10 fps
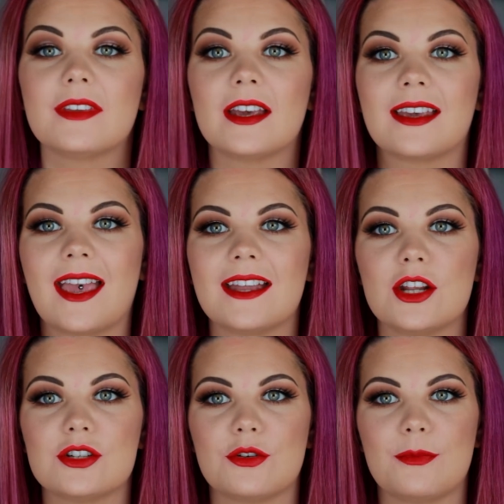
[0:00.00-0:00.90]

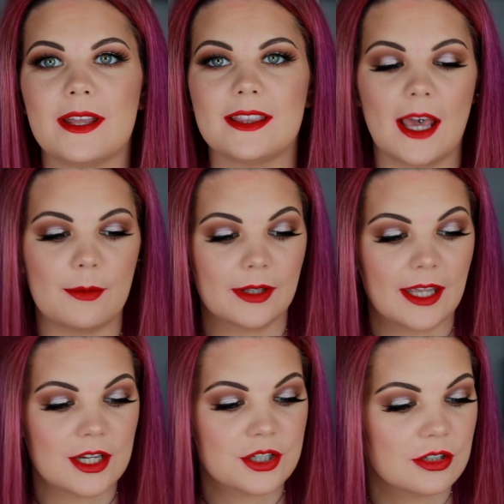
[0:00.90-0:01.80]
Again, don't mind the
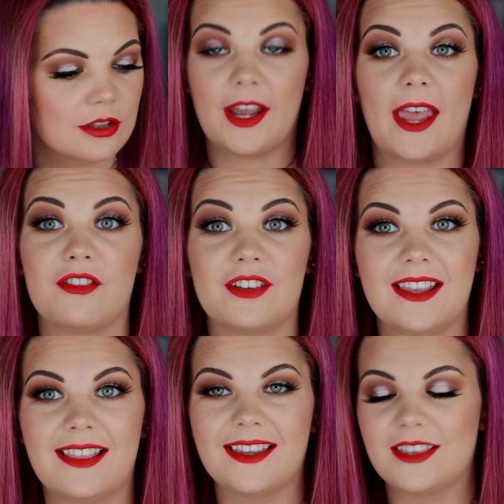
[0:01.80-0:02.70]
application. Okay, I
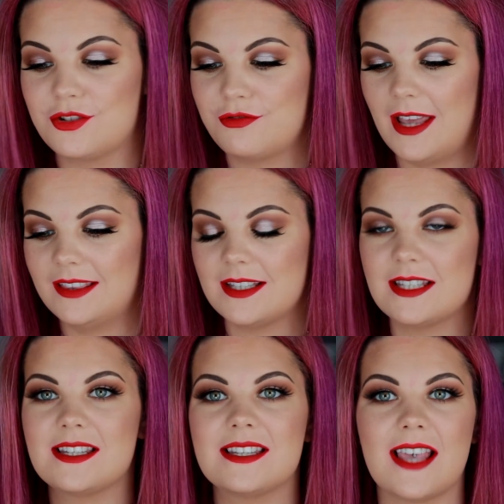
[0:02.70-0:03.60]
really like this red. This
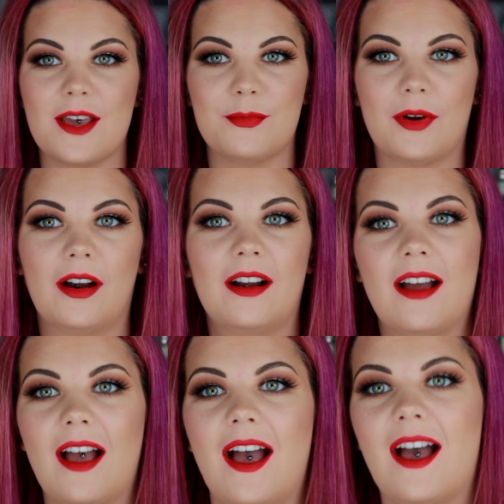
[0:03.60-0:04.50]
is December,
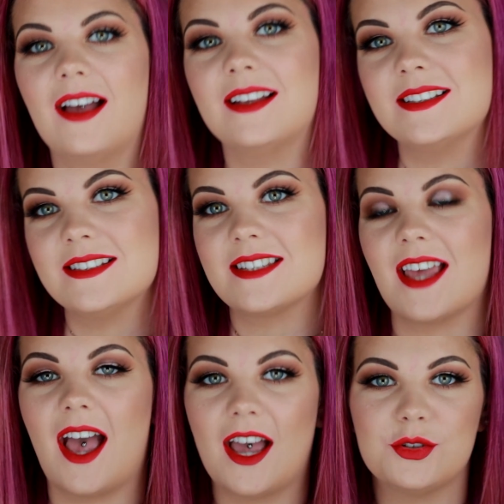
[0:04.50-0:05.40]
and
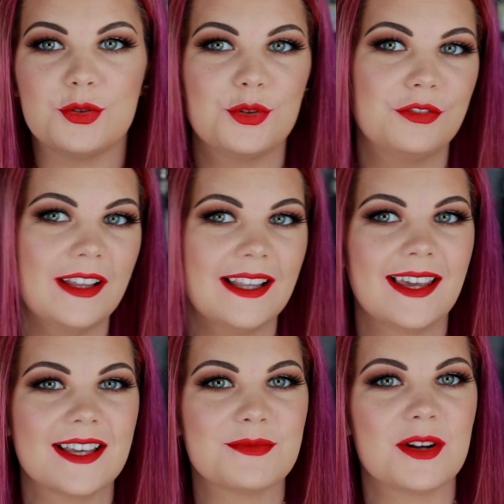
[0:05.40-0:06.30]
I don't know if I like
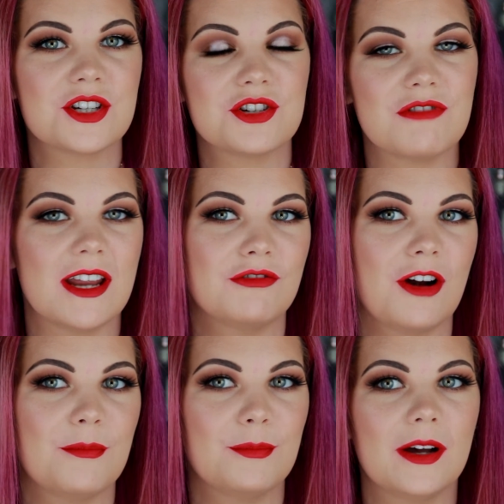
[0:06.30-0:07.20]
it as much as Red
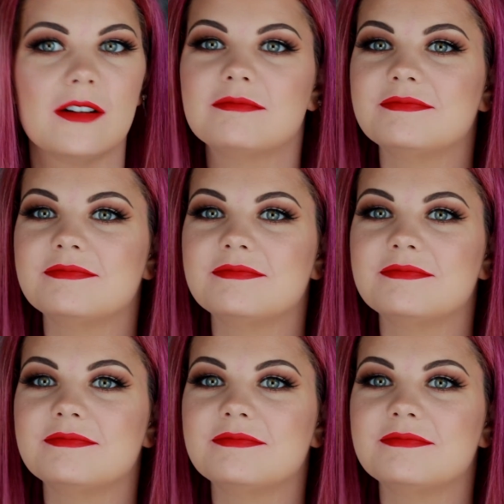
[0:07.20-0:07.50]
Rum, but